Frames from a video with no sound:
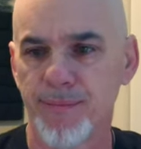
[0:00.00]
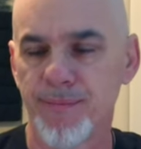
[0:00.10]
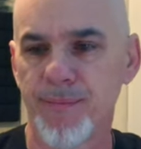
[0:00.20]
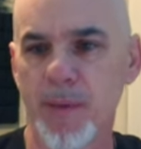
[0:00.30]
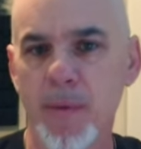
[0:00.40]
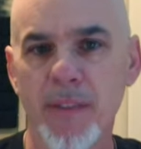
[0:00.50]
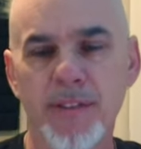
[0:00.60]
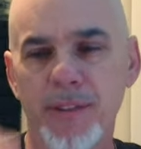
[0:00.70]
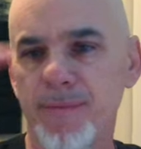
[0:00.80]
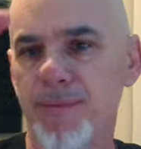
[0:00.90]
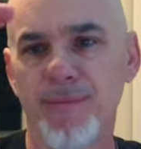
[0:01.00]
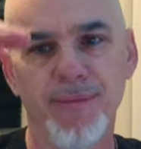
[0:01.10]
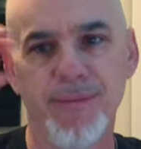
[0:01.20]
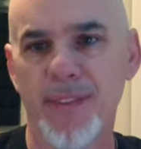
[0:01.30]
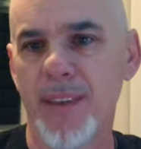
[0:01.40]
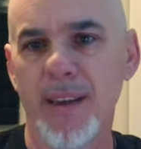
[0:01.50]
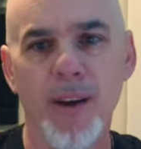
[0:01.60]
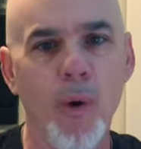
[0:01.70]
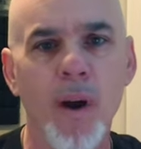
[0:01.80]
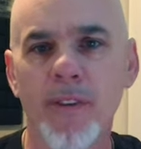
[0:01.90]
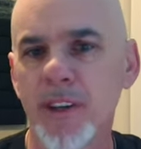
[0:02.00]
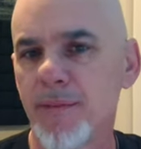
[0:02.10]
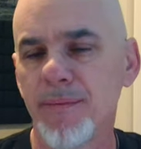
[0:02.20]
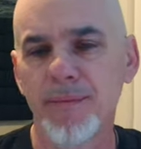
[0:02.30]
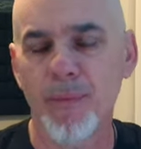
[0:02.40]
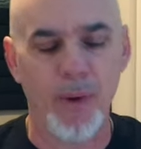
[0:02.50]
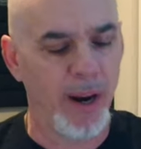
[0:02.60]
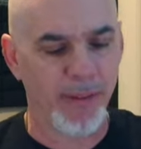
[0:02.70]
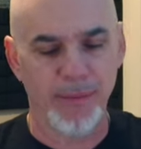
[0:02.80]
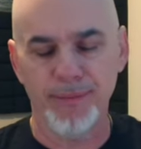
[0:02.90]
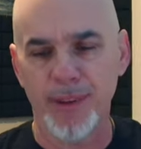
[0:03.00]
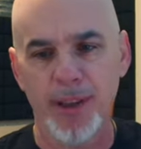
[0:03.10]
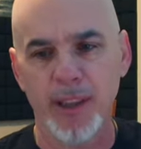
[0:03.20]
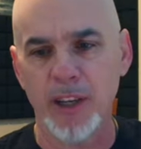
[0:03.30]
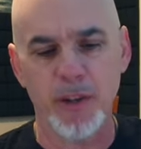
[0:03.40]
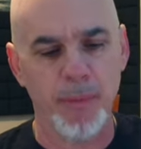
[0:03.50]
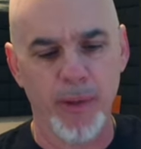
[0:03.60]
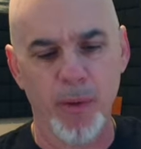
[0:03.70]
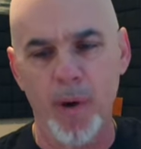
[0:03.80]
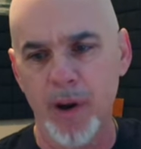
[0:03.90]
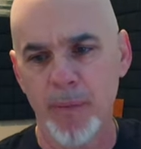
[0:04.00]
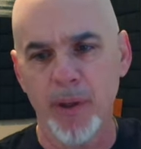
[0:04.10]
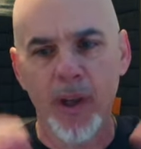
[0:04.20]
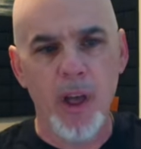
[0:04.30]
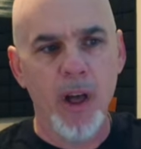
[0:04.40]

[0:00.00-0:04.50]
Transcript: The month, whoever's, whatever, the electric bill, the water bill,